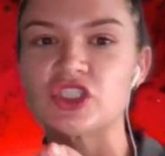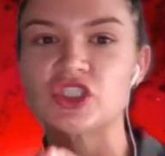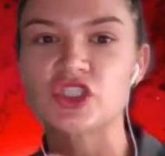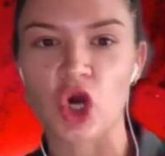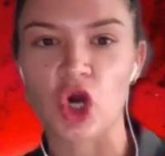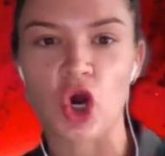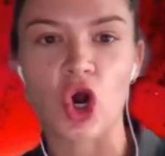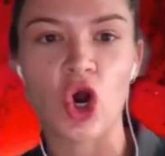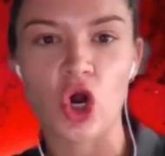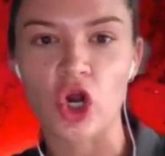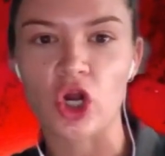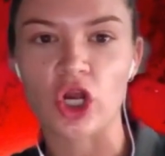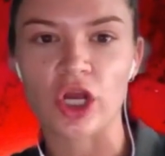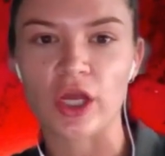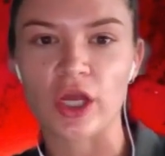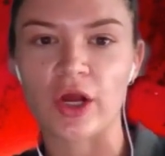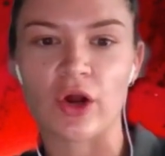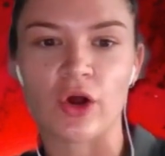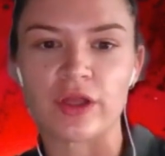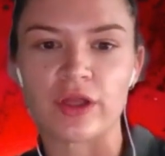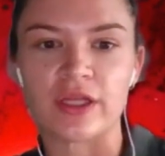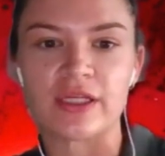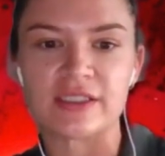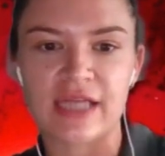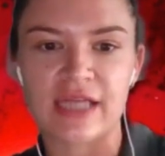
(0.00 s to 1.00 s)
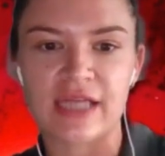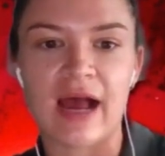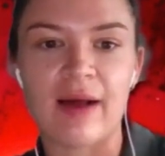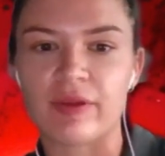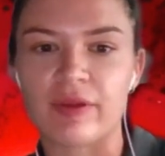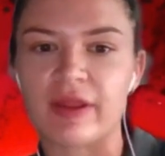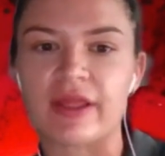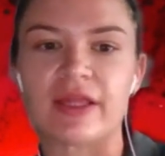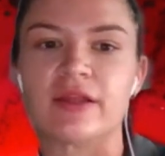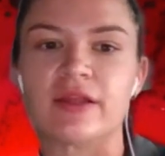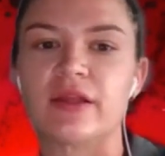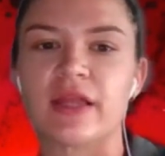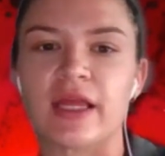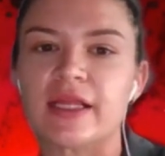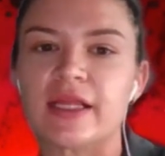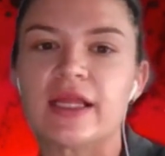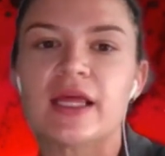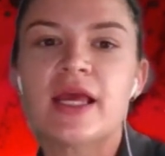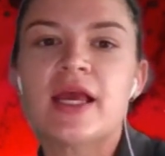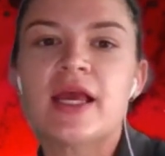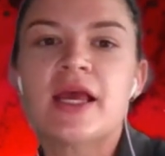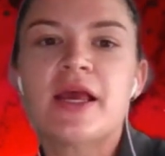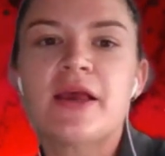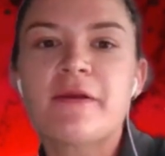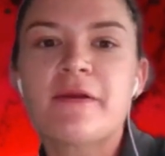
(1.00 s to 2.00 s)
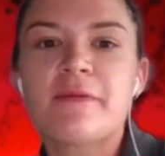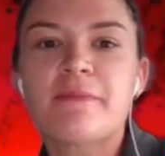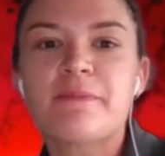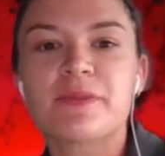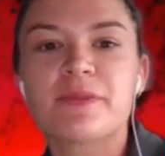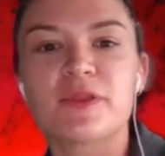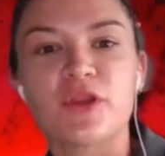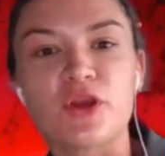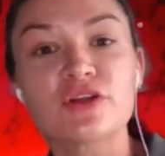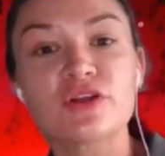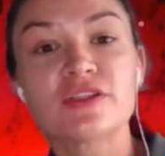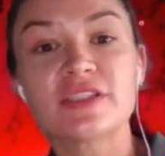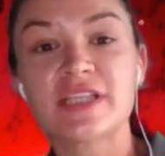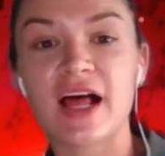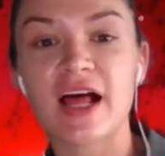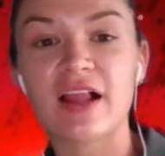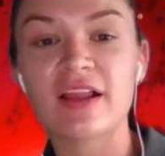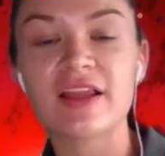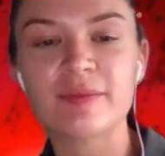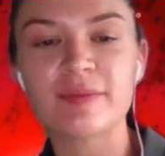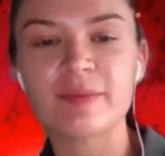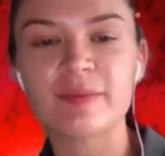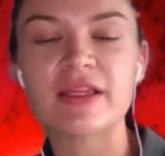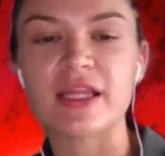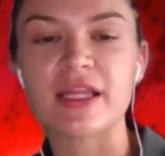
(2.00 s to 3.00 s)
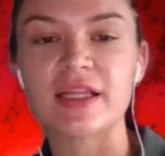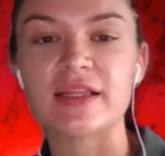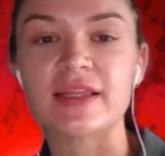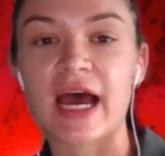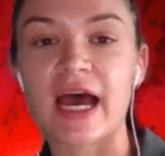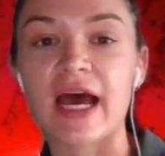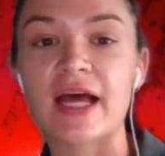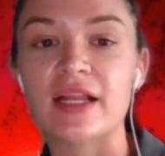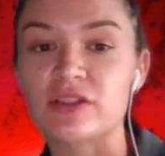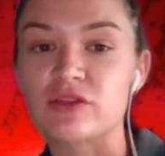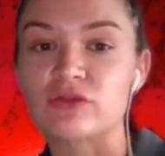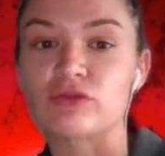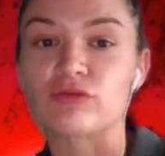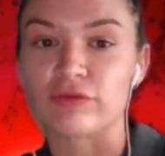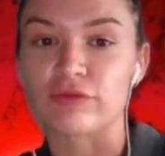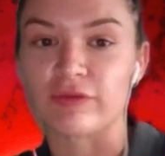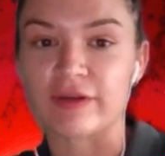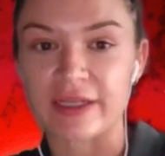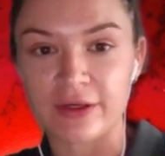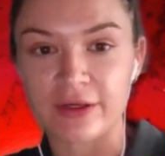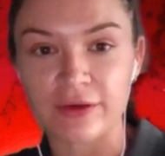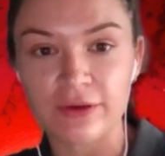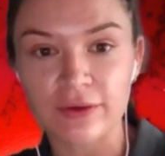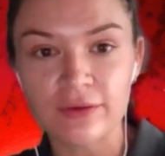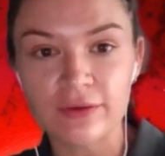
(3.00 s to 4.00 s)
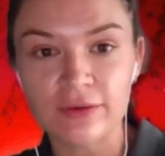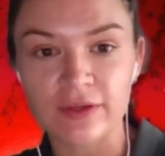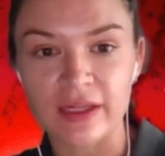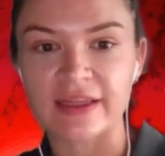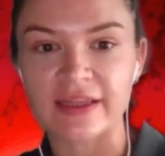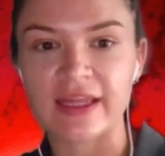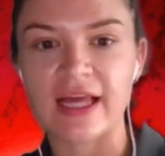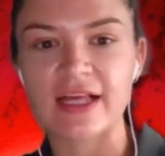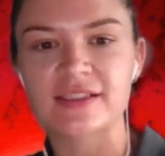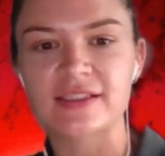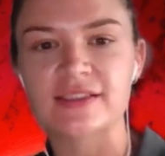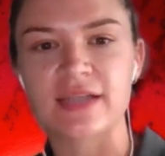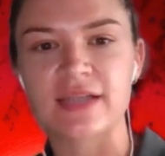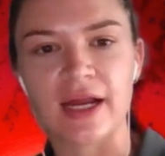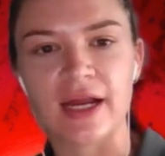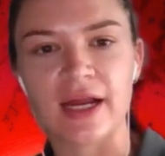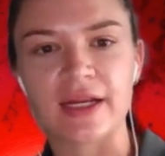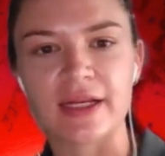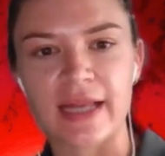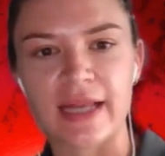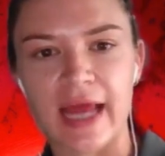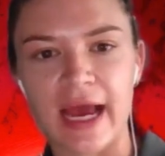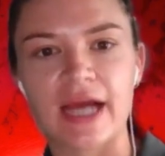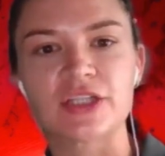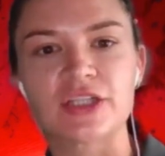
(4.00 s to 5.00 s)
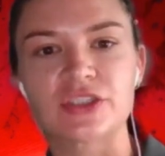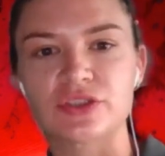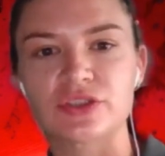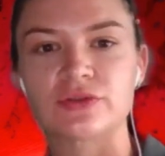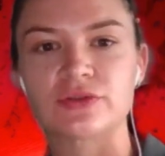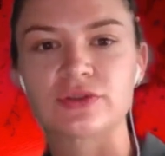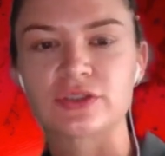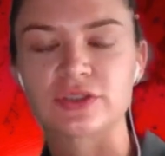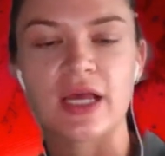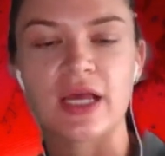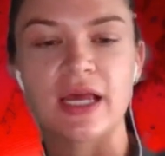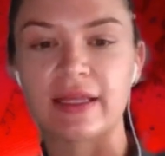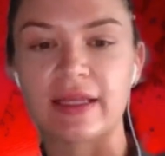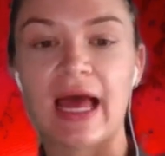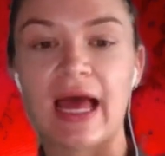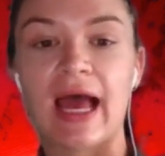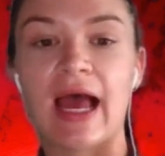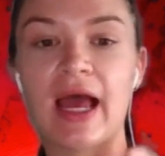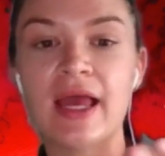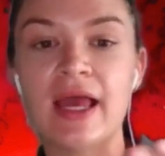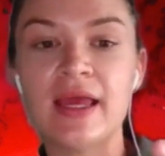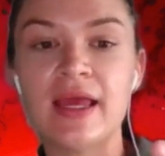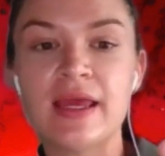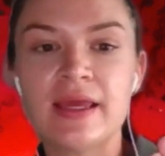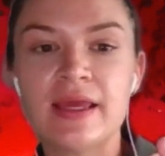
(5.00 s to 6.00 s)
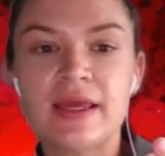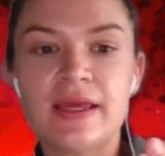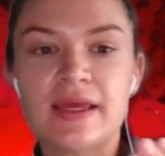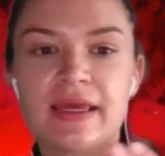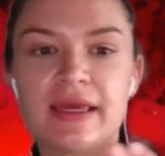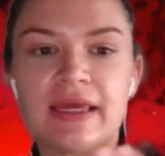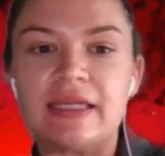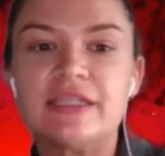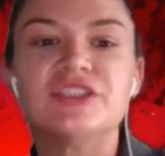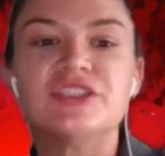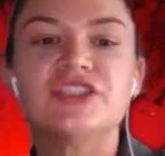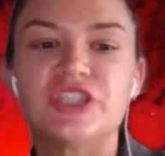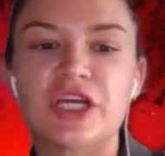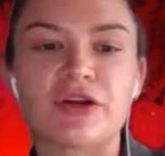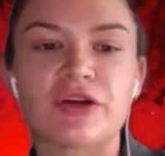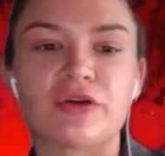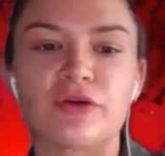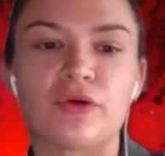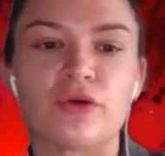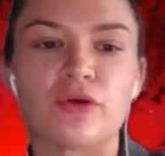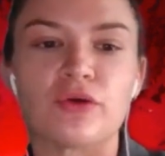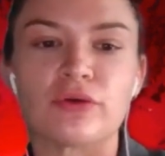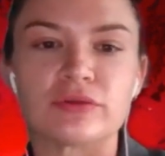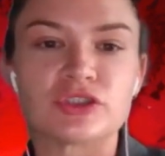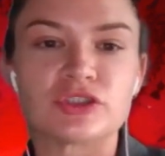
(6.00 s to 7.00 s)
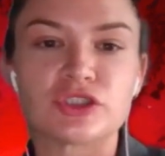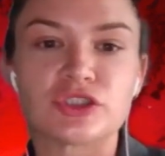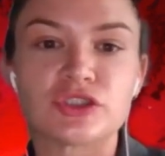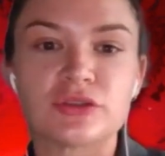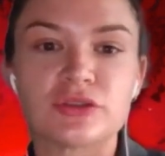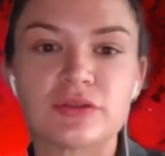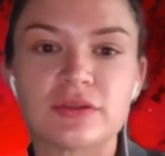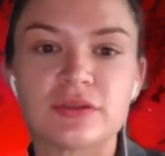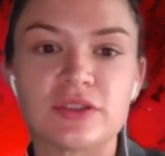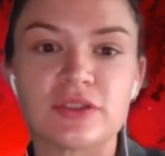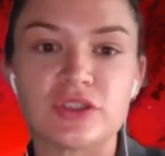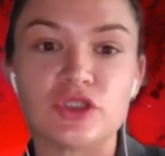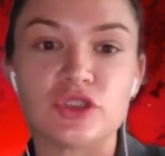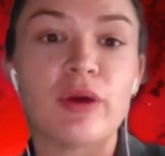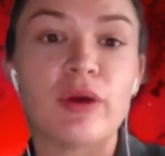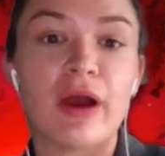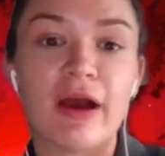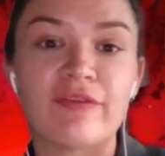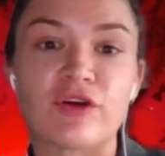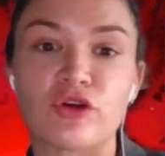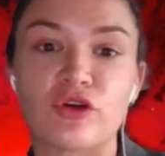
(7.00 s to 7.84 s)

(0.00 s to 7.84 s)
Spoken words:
talk on this app. Like you're telling me that that's real. Like that's not a national, that in general, you have a